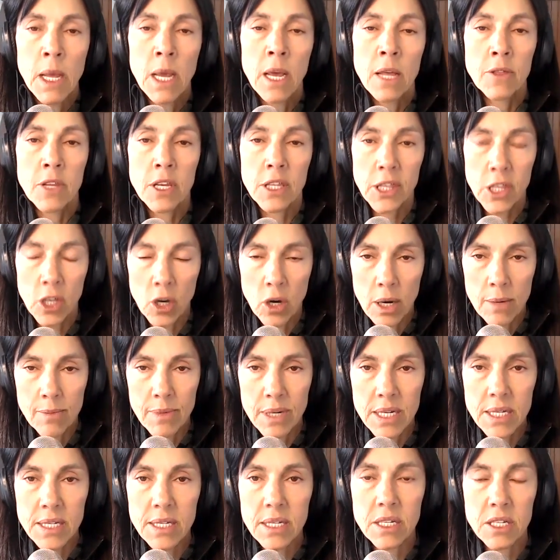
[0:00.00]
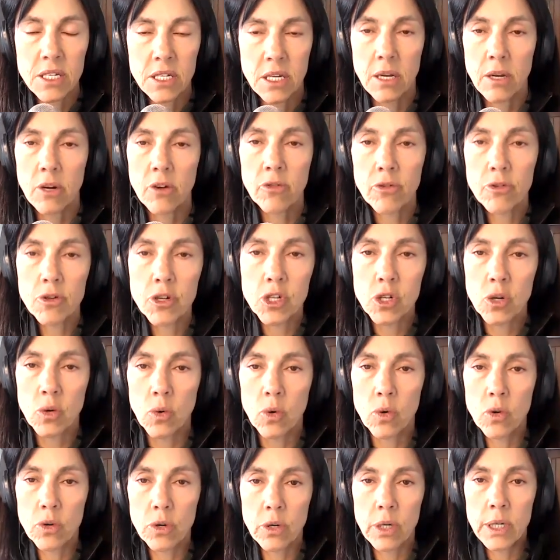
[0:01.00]
The thymus is a crucial
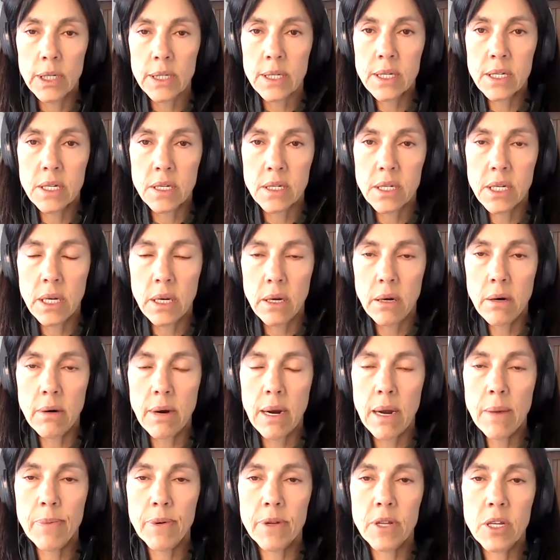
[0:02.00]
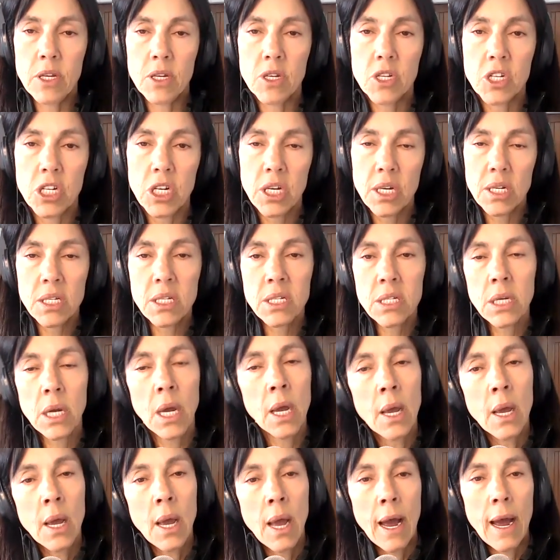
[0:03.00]
organ, sits here up in your chest,
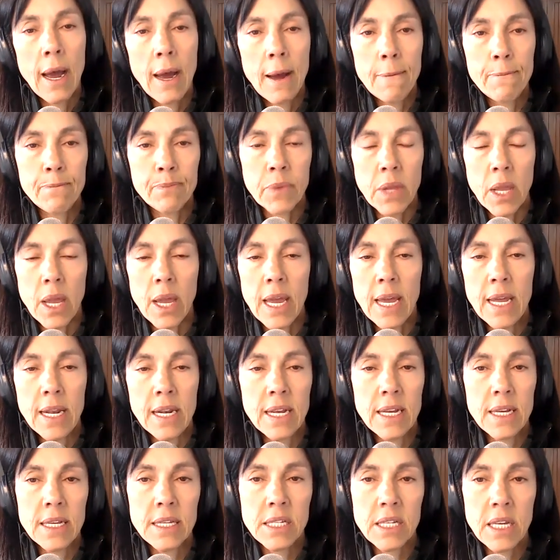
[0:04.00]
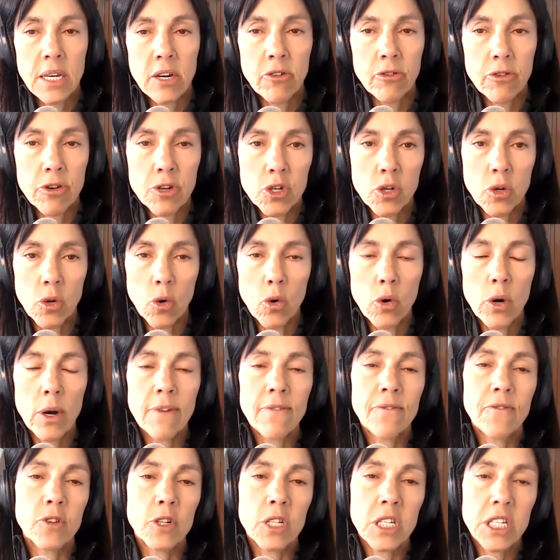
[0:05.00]
and it's a crucial
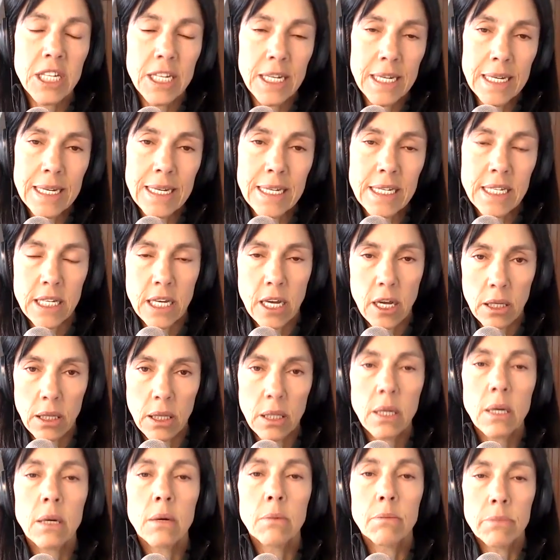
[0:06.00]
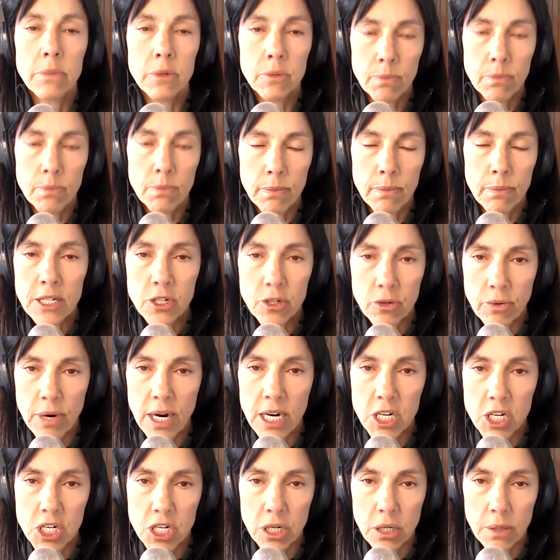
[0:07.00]
organ for T cell
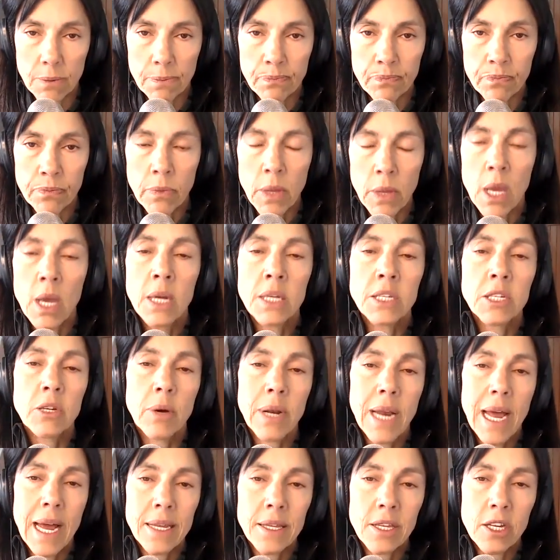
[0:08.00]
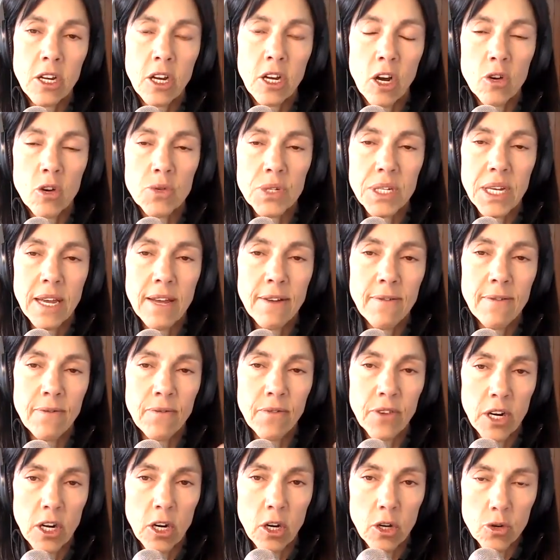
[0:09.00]
maturation. So it undergoes
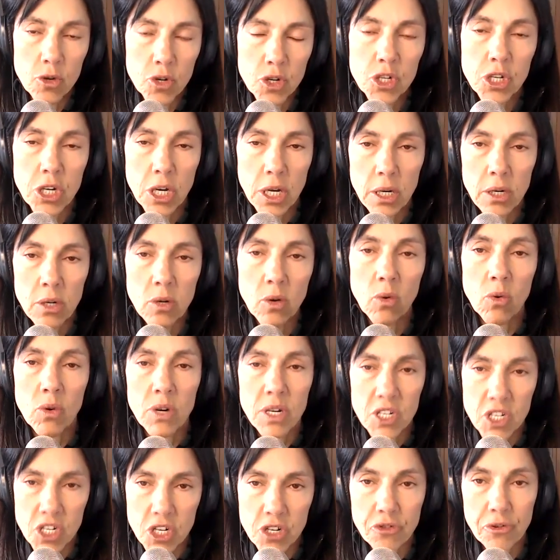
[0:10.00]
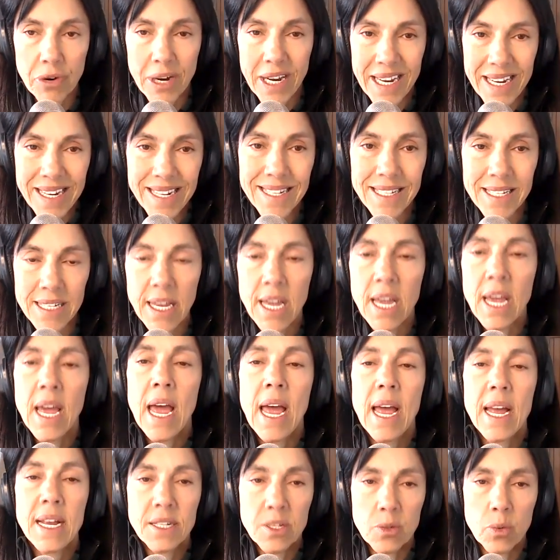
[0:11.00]
involution, or it shrinks
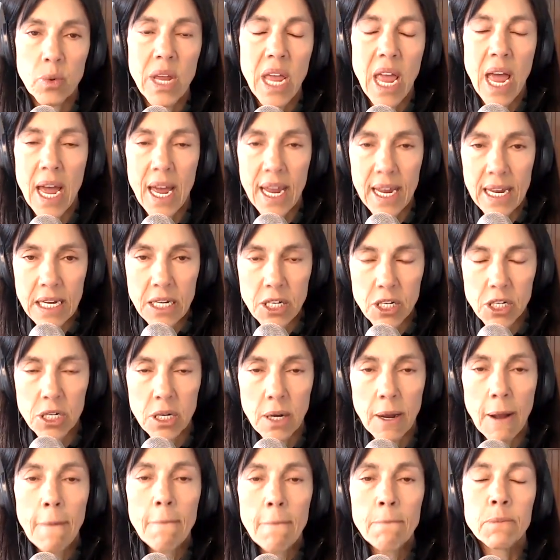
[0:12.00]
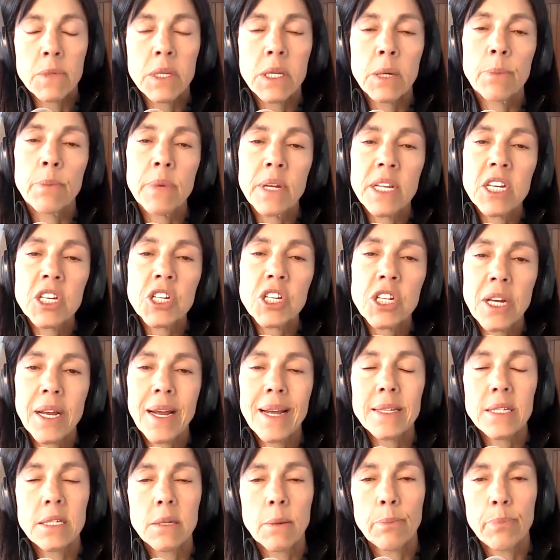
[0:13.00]
as we age, diminishing
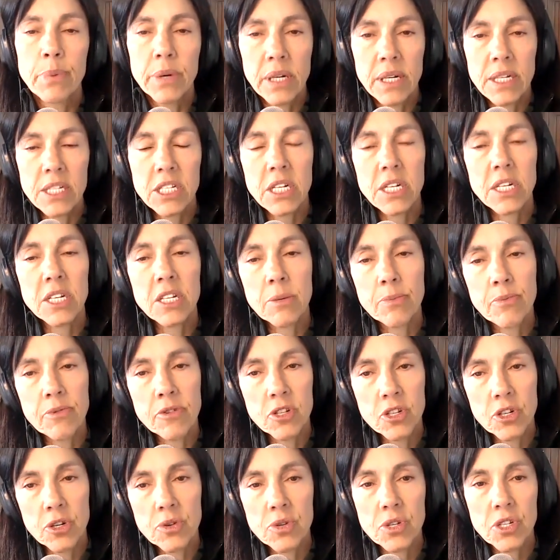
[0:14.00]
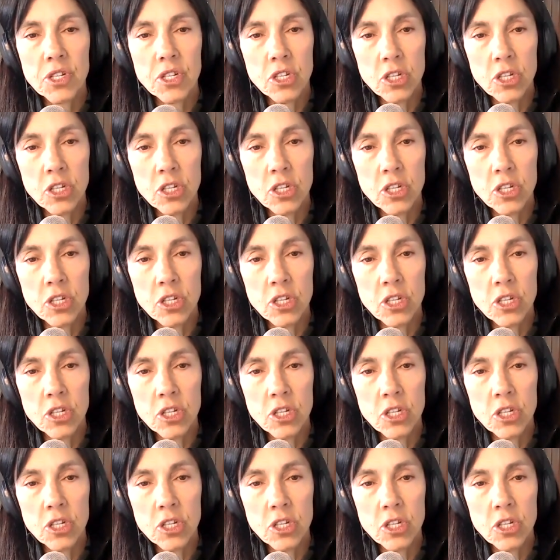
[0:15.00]
its ability to produce